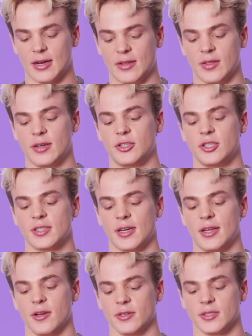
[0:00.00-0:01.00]
and then she
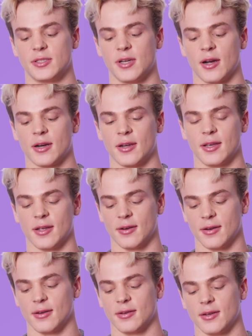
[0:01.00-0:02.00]
said, here's the doc
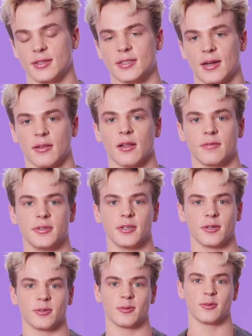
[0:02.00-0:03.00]
again. And I said, I love
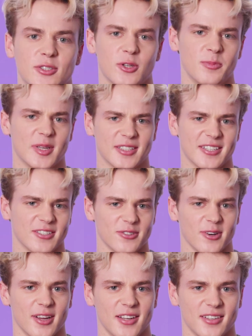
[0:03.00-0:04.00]
you. So it makes
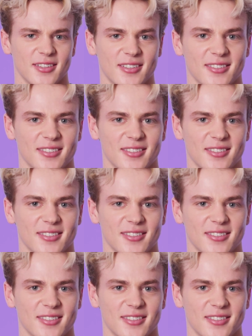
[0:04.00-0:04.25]
sense, right?